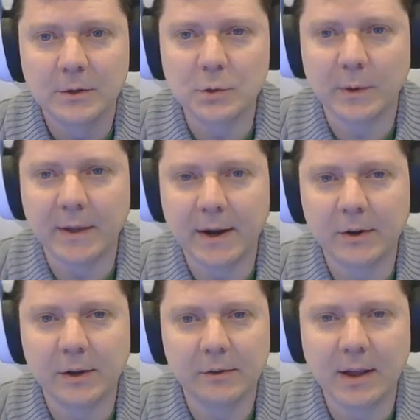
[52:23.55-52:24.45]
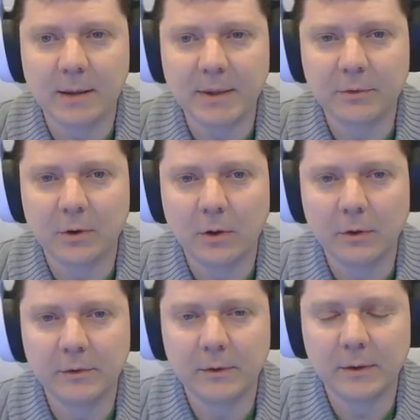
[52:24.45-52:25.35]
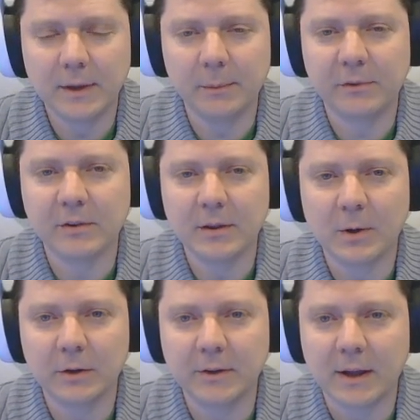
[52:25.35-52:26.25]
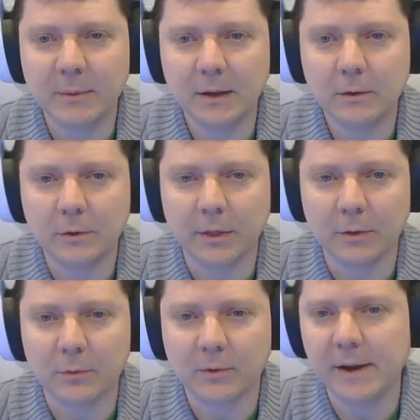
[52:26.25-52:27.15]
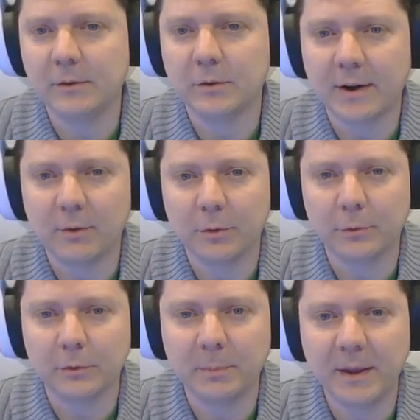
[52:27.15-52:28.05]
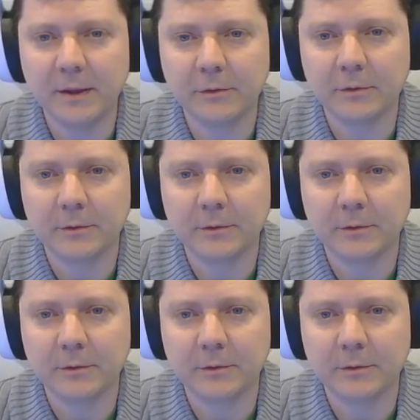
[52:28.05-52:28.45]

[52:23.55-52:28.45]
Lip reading: Join the hierarchy as combat thralls, keep some autonomy, including the right to travel through space,